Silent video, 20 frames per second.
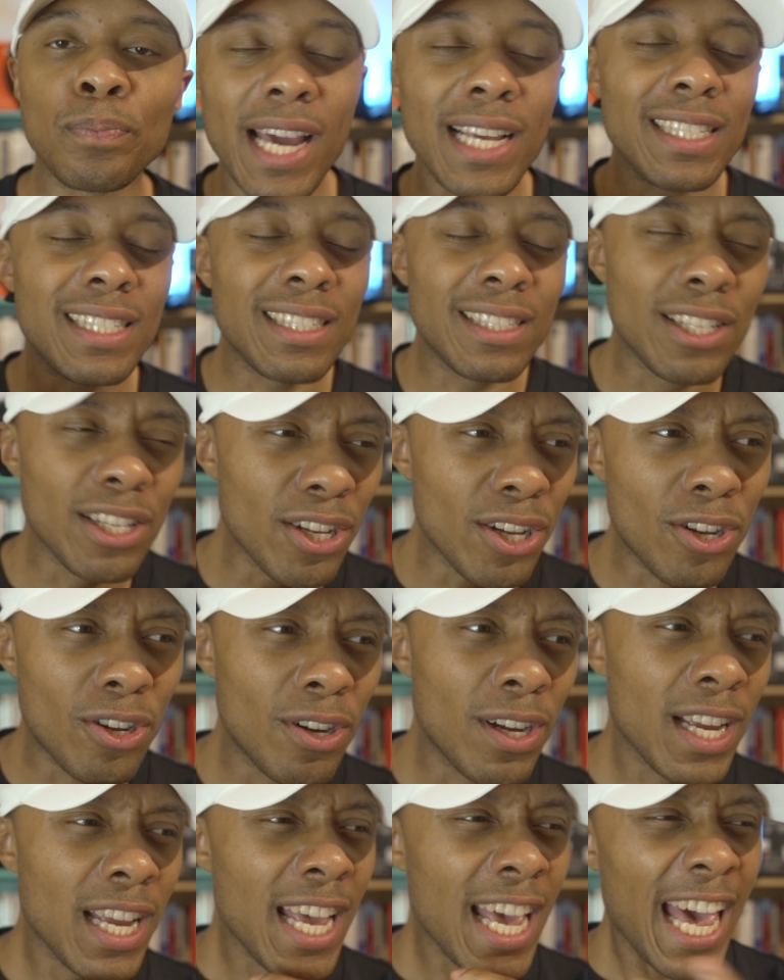I
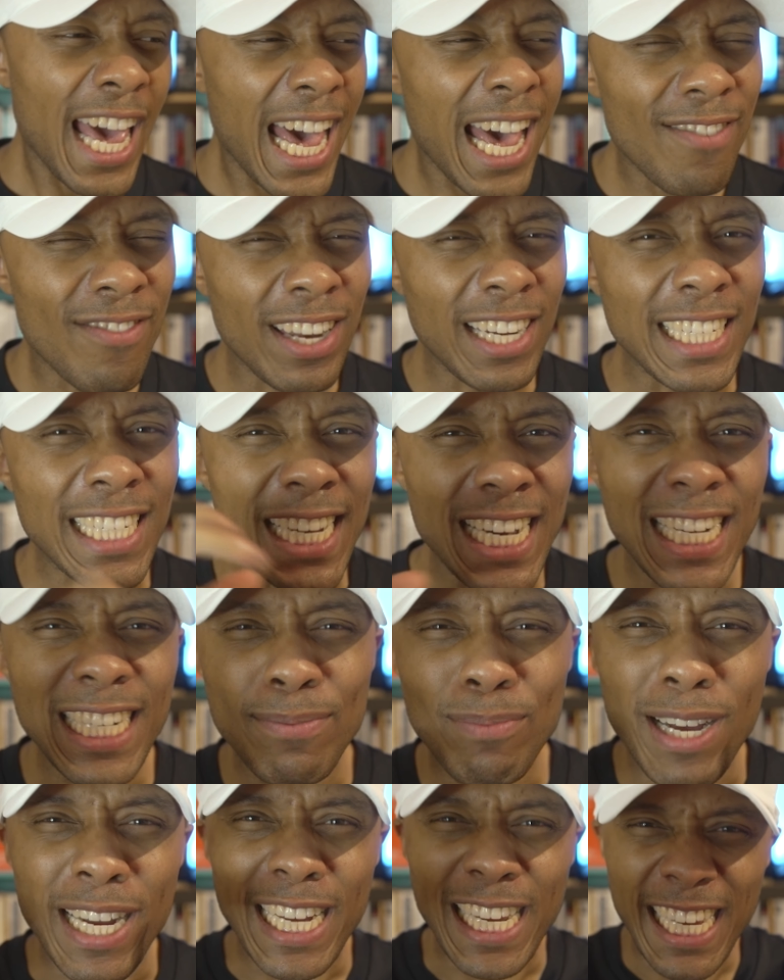still haven't gotten
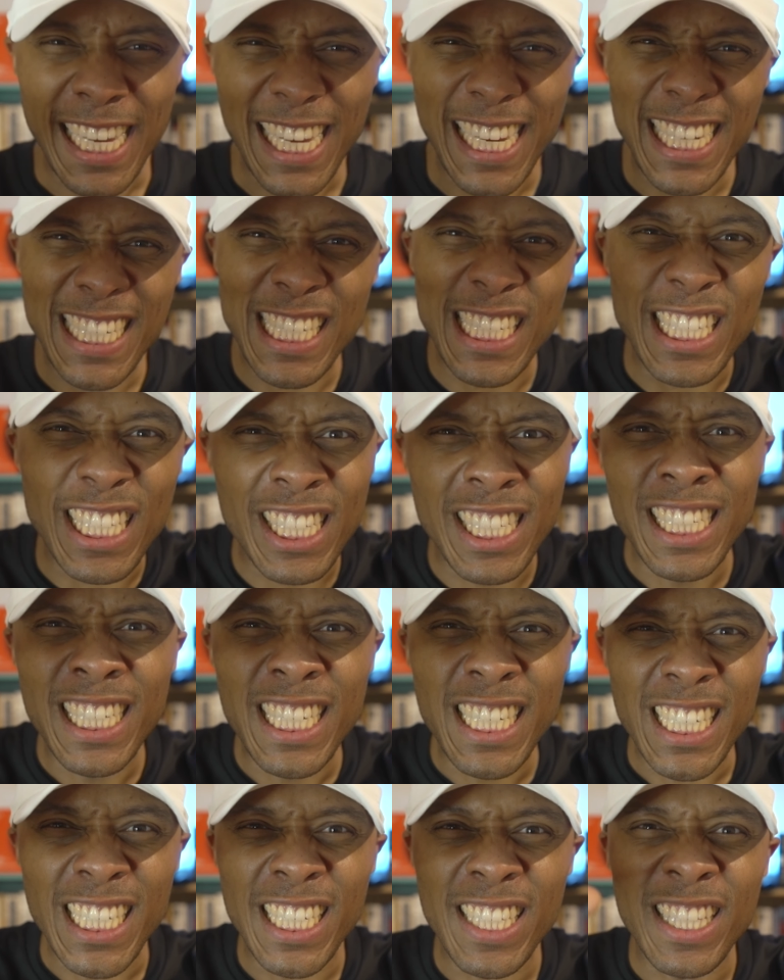my hands
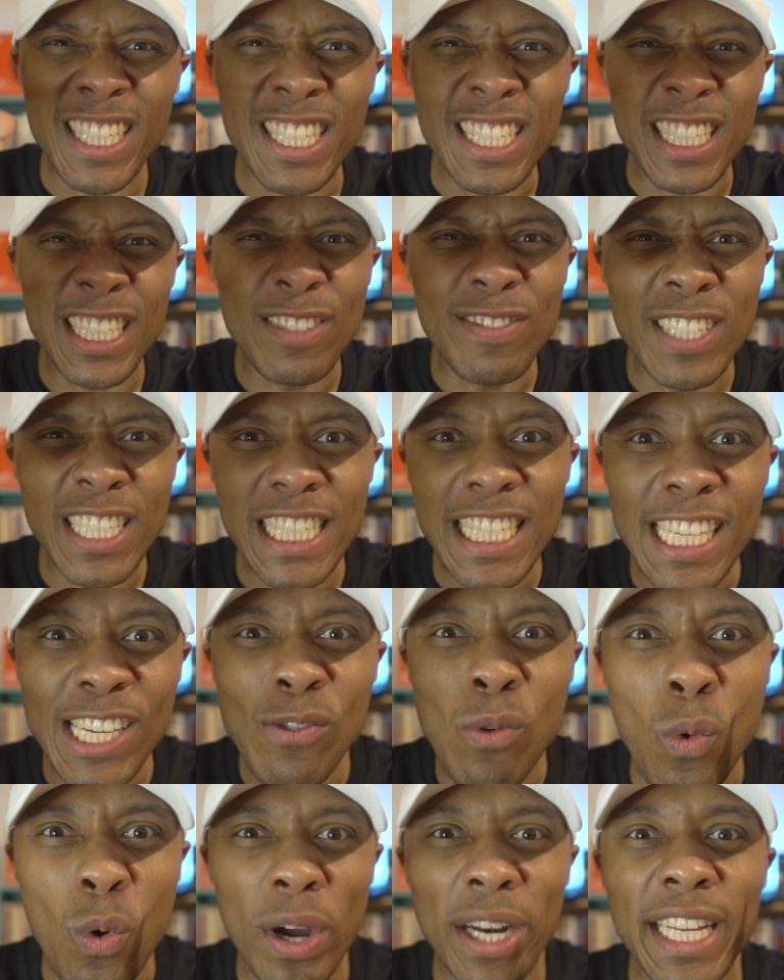on the
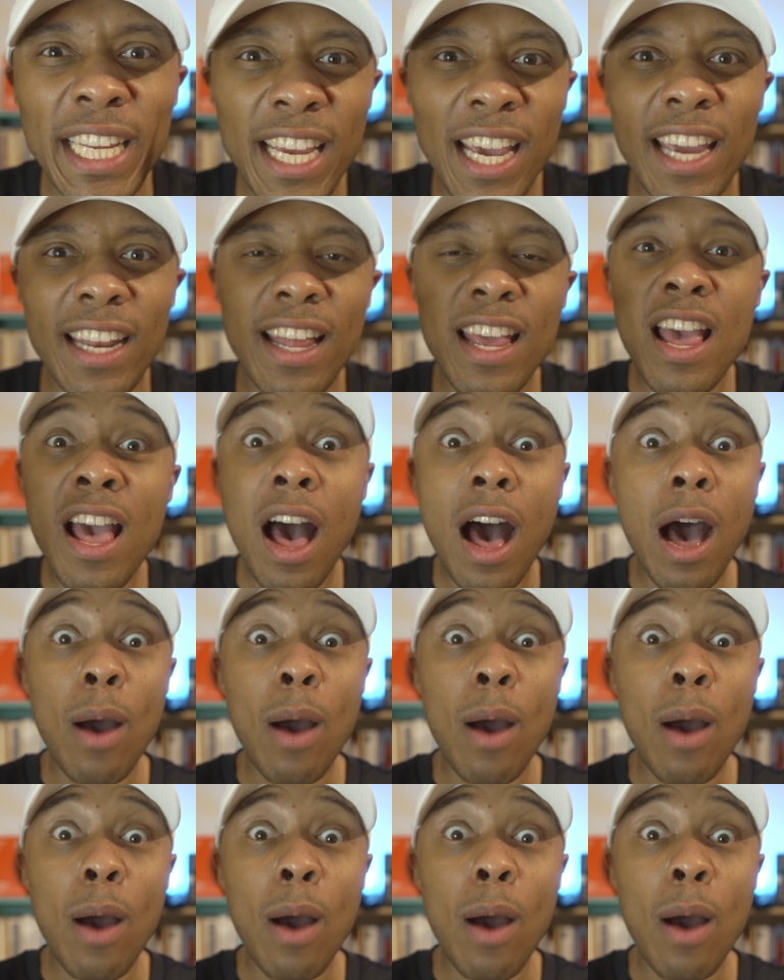ZV-E1 yet.